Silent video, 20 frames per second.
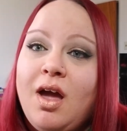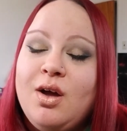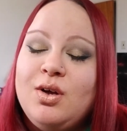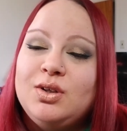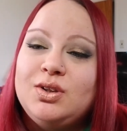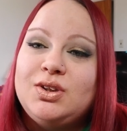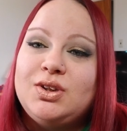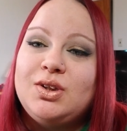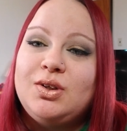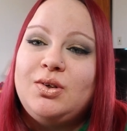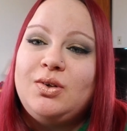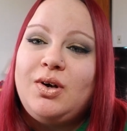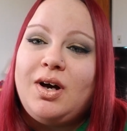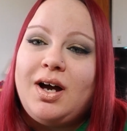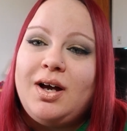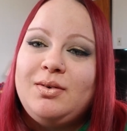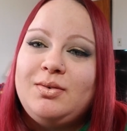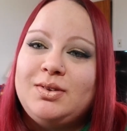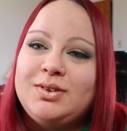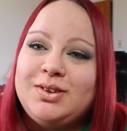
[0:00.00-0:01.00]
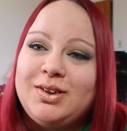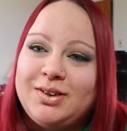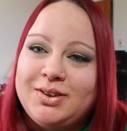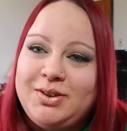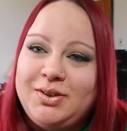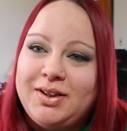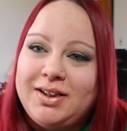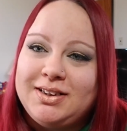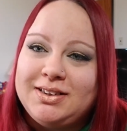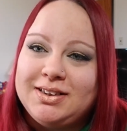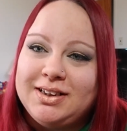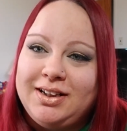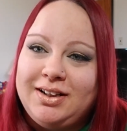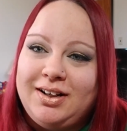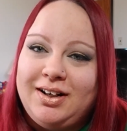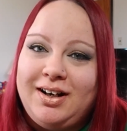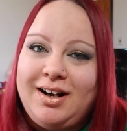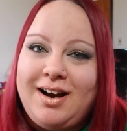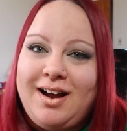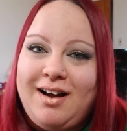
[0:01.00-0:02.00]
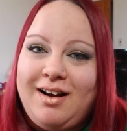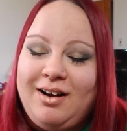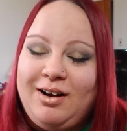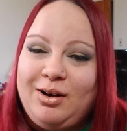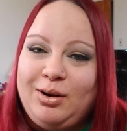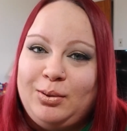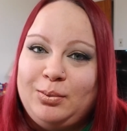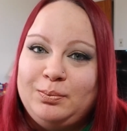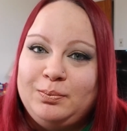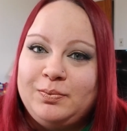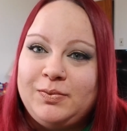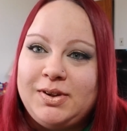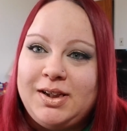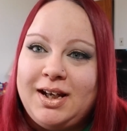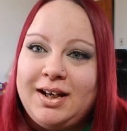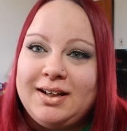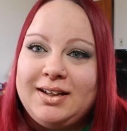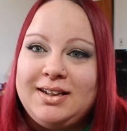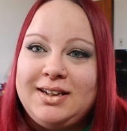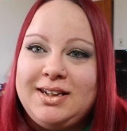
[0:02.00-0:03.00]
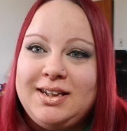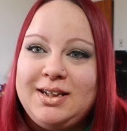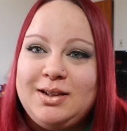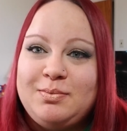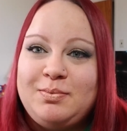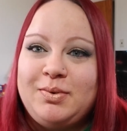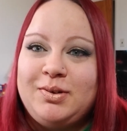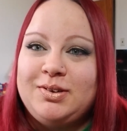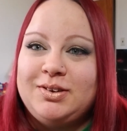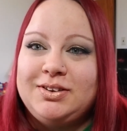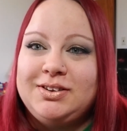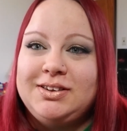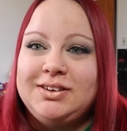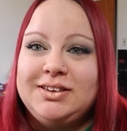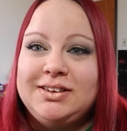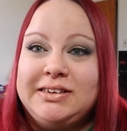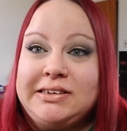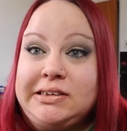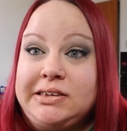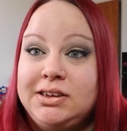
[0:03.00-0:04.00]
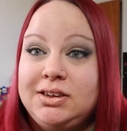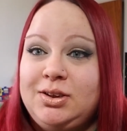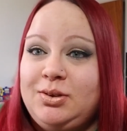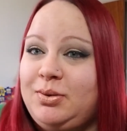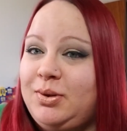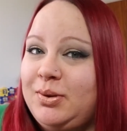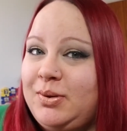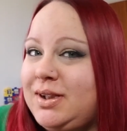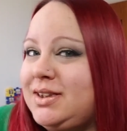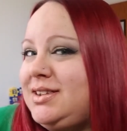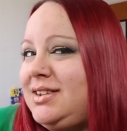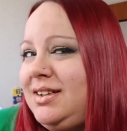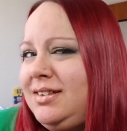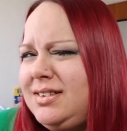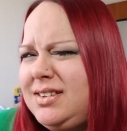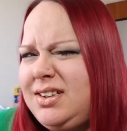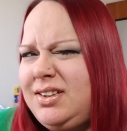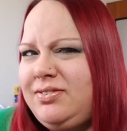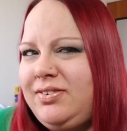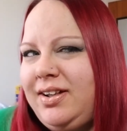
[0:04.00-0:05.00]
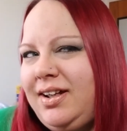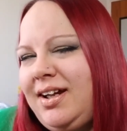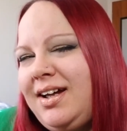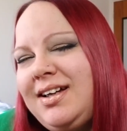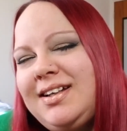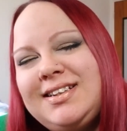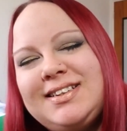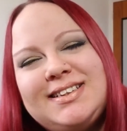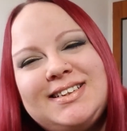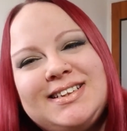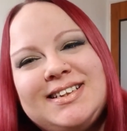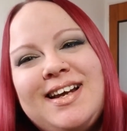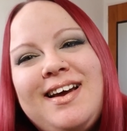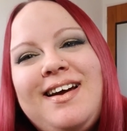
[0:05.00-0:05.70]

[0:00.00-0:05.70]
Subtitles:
So I will talk to you guys later. Yeah, keep on requesting stuff, I guess.